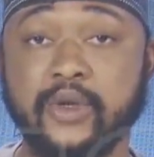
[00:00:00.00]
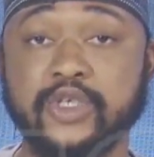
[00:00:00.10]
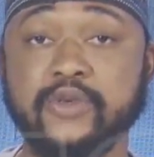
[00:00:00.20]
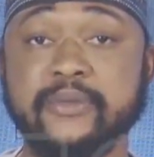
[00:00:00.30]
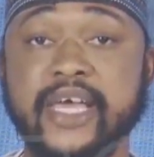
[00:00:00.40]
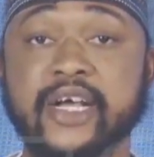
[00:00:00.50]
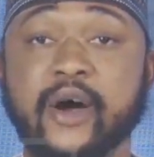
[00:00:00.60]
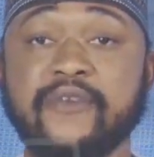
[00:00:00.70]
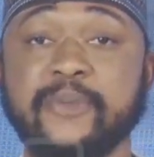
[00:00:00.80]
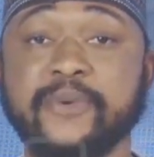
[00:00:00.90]
What do you make
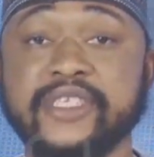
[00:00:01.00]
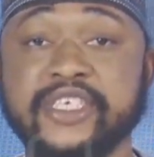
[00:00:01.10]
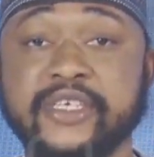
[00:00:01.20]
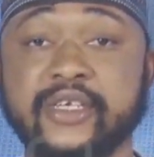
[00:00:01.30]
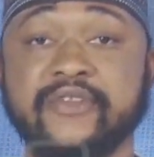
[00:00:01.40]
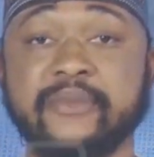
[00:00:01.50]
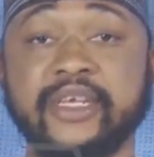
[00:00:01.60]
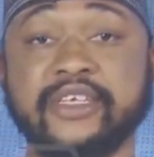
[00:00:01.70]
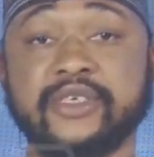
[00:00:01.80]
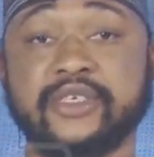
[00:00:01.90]
of the position of the
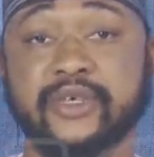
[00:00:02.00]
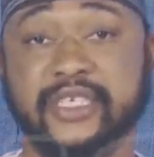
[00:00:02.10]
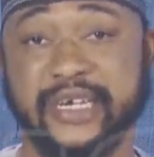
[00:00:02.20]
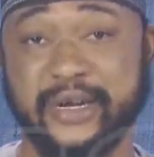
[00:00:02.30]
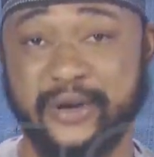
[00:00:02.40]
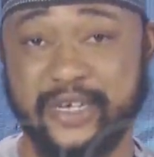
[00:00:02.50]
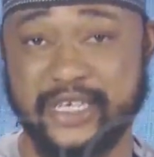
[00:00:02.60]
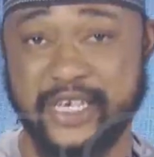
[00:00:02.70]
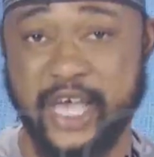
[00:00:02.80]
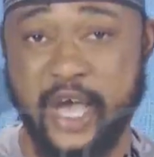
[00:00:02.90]
military junta
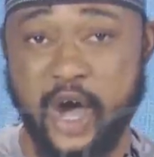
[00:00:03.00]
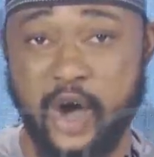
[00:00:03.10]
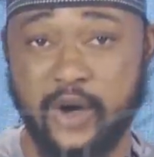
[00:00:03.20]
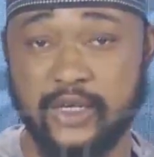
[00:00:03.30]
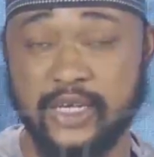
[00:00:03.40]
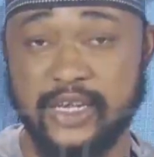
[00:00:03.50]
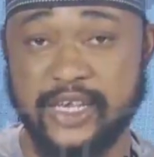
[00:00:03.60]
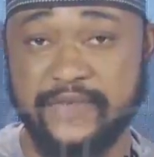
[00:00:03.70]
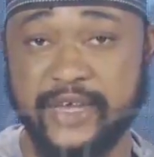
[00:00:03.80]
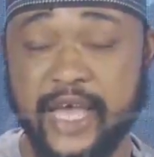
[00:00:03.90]
currently on
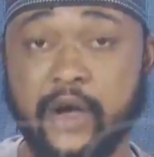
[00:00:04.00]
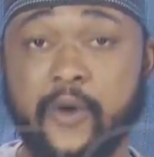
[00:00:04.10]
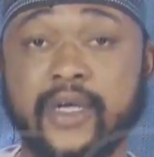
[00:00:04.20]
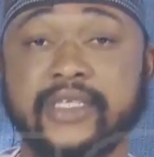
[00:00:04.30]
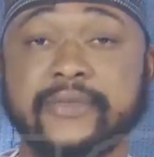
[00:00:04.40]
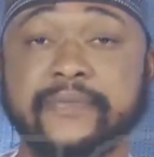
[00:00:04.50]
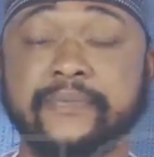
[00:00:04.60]
leaving ECOWAS?